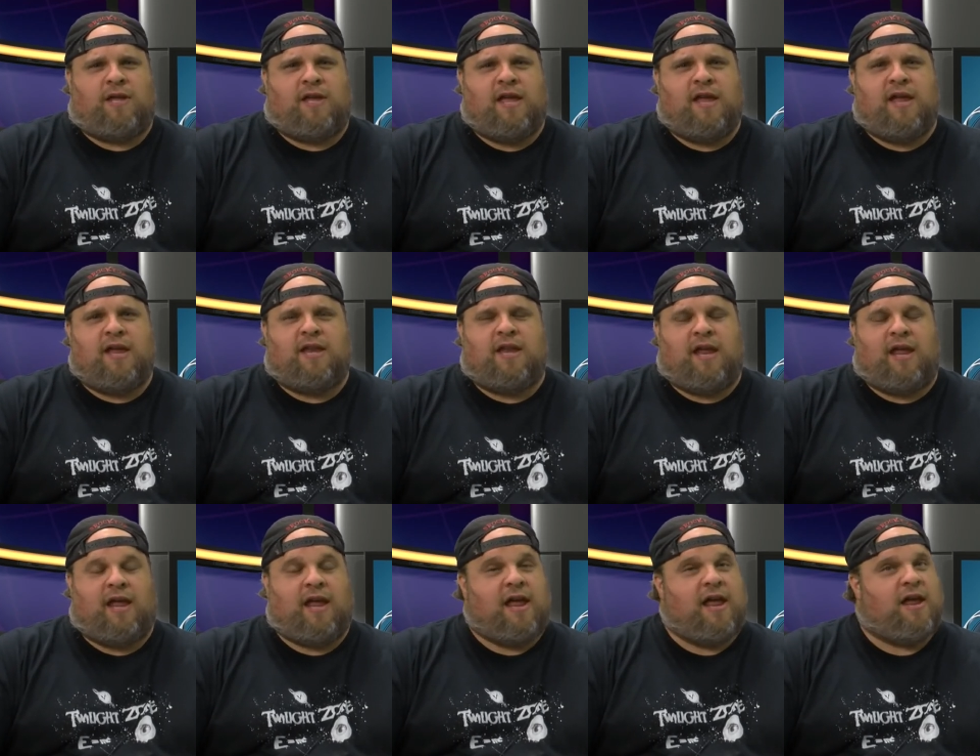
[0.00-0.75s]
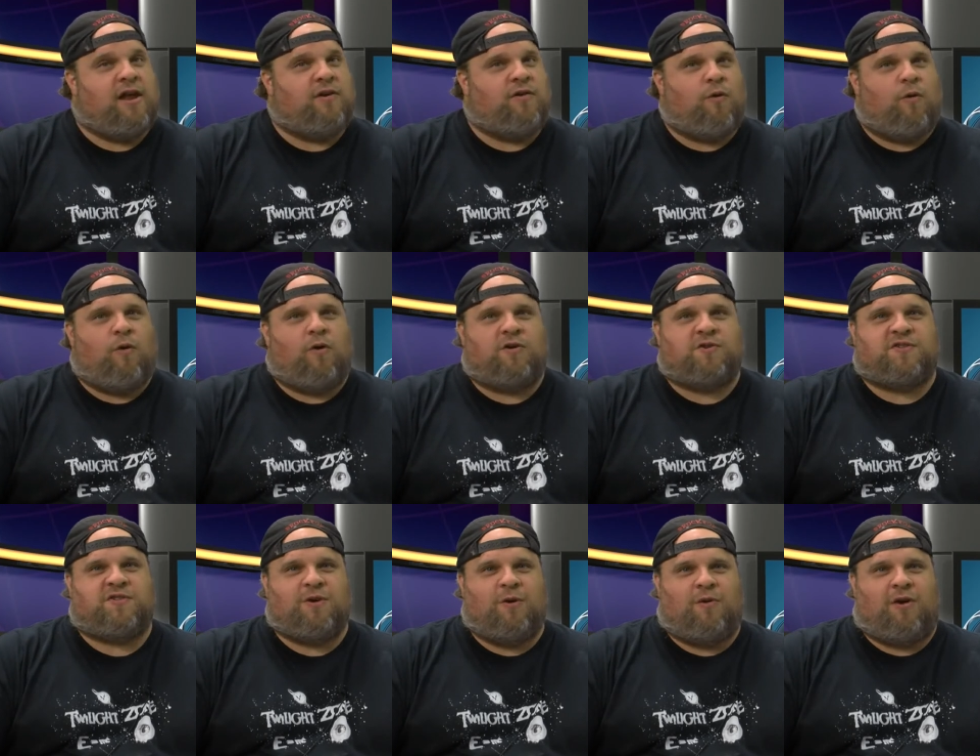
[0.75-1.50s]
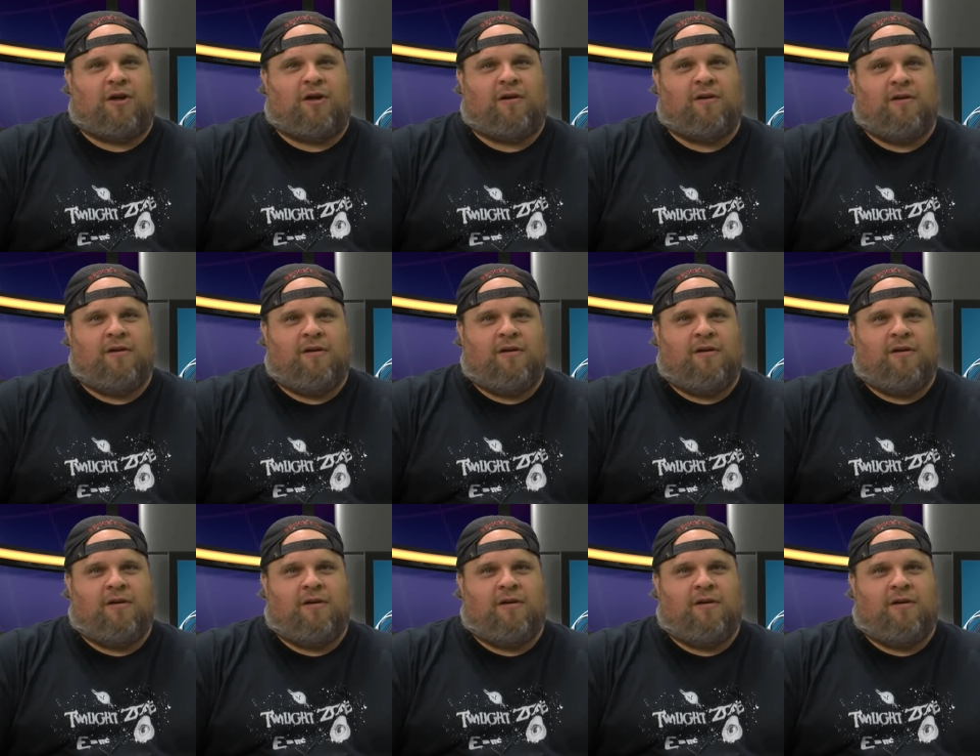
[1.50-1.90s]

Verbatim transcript: candy, and or soda?